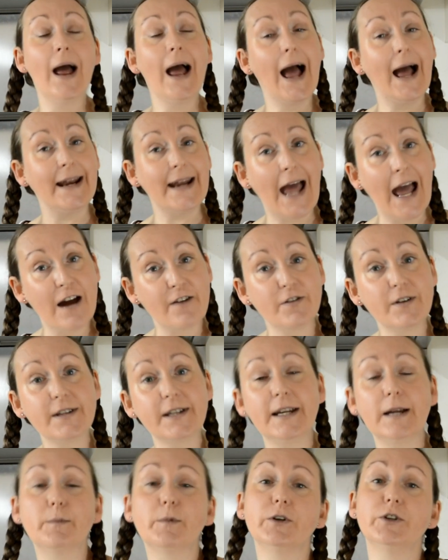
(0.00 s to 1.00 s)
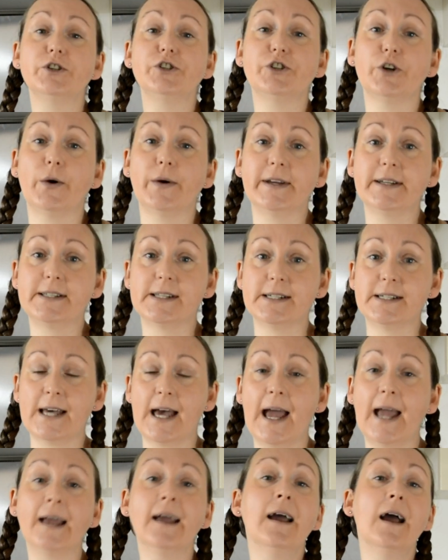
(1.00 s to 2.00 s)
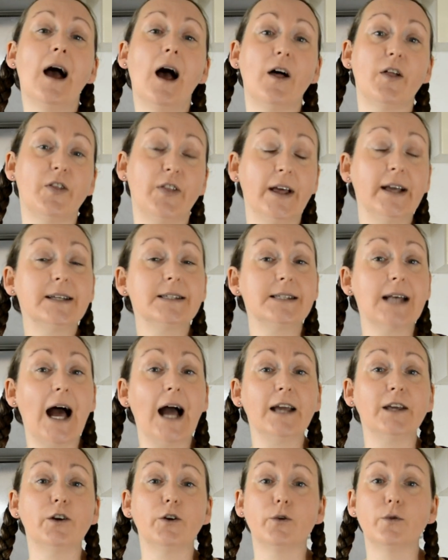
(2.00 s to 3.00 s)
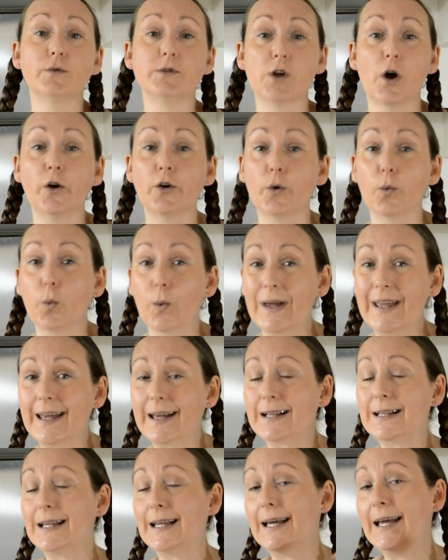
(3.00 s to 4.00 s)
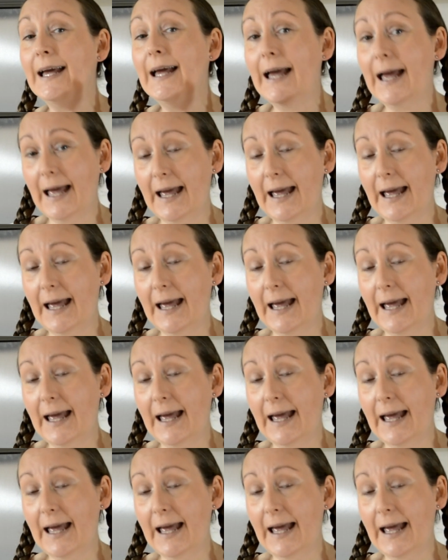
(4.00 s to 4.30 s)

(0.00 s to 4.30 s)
and everything I'm going to show you today are things that I use on a weekly,